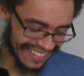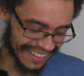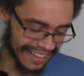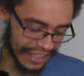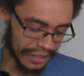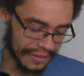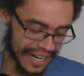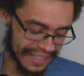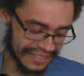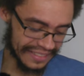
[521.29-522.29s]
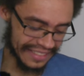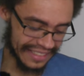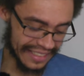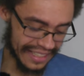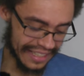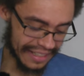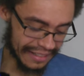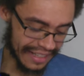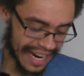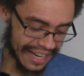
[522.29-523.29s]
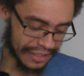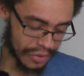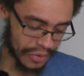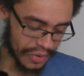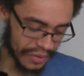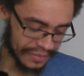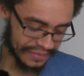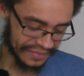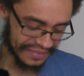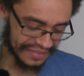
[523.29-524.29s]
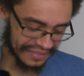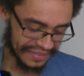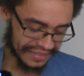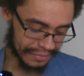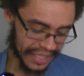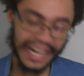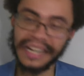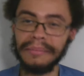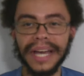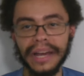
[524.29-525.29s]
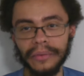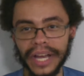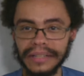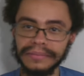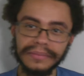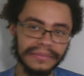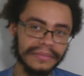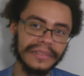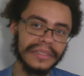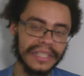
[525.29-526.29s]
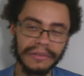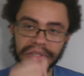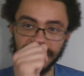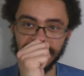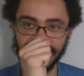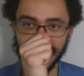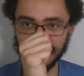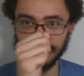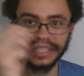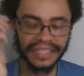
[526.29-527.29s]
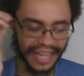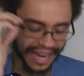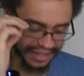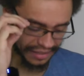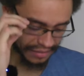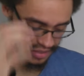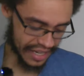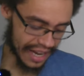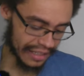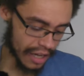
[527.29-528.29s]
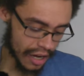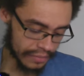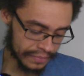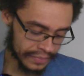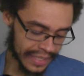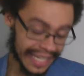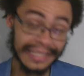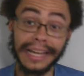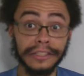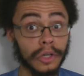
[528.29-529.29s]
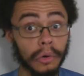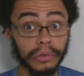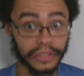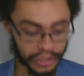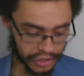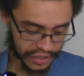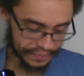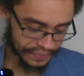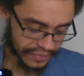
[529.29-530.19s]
lol, I know, right? He don't got a tool. But not in a bad way because I was still interacting with this guy. His name Scott. Lol, he's not a total douche.